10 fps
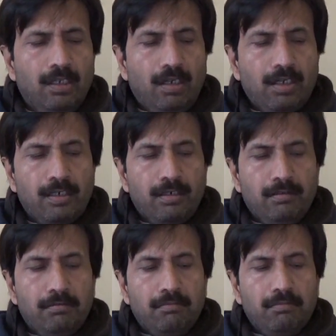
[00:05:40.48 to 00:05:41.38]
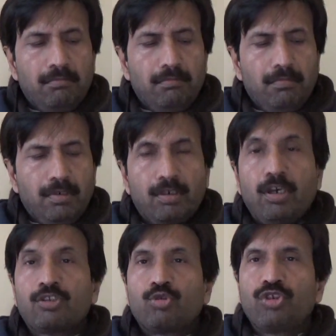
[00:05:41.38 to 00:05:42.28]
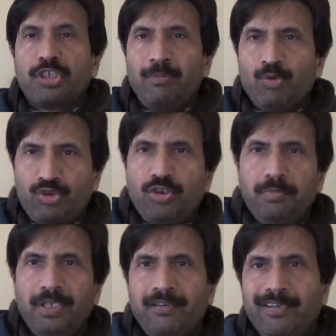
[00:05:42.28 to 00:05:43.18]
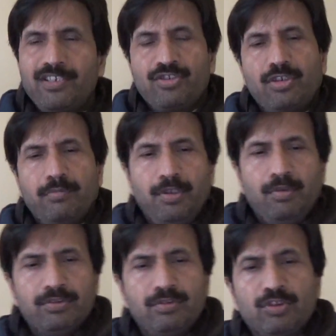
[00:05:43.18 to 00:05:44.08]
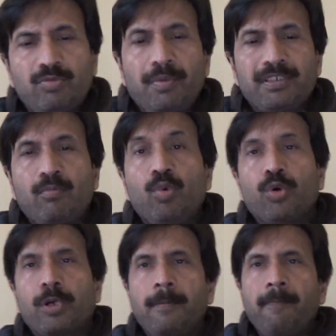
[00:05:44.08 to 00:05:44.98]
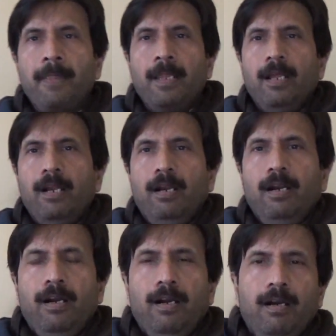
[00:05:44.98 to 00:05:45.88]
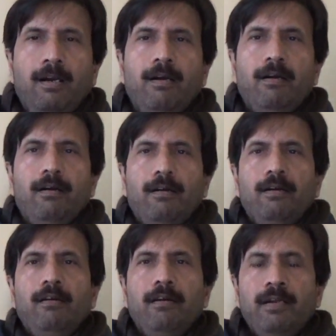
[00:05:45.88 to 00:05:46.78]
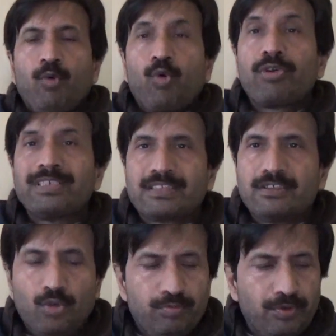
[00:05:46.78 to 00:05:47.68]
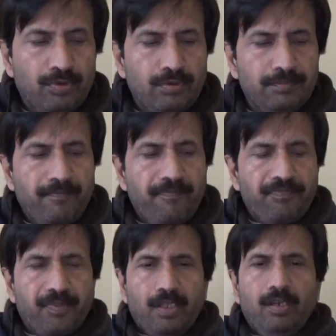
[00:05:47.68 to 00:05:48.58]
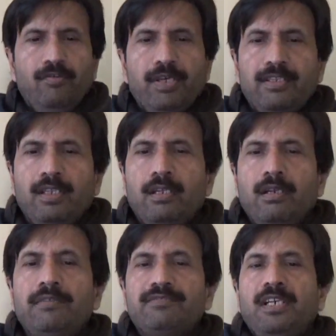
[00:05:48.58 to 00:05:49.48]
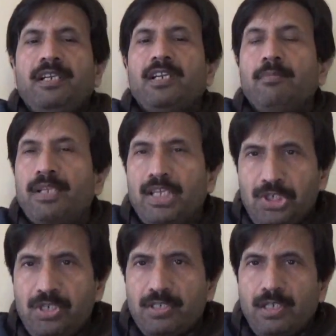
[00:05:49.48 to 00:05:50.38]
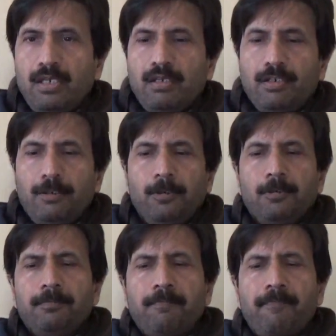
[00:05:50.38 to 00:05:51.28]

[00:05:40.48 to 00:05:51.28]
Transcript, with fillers: or uh, gone through the chemotherapy and radiation therapy, you know, so those people are more at more risk of, you know, where the life-threatening complications can occur, you know.